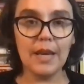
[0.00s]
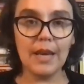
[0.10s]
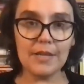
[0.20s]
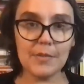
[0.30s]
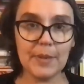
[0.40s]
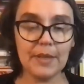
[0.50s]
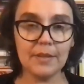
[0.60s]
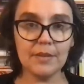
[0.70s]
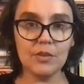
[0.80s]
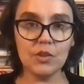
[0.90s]
has
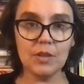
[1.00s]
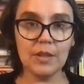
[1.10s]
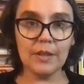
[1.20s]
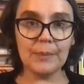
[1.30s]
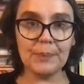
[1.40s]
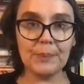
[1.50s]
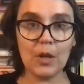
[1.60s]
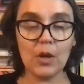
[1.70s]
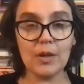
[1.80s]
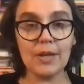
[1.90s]
been
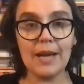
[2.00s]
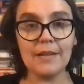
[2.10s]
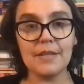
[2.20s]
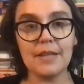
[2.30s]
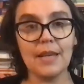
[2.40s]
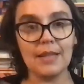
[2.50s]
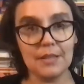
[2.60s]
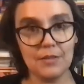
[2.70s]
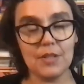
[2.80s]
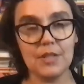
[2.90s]
organizing
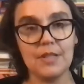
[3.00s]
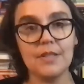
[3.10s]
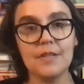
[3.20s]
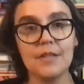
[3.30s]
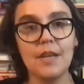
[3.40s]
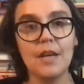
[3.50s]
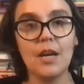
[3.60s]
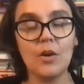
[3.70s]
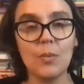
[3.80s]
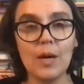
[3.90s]
activities
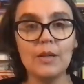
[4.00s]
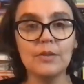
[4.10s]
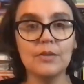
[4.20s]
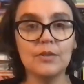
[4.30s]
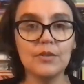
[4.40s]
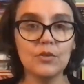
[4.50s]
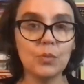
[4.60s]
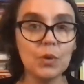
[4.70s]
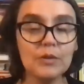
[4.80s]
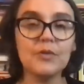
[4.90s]
around this
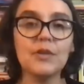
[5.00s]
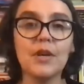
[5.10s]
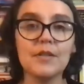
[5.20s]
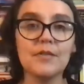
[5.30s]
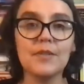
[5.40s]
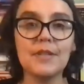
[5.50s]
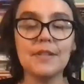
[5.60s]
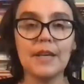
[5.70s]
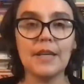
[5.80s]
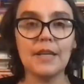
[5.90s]
World Philosophy
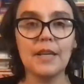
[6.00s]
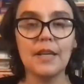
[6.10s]
Day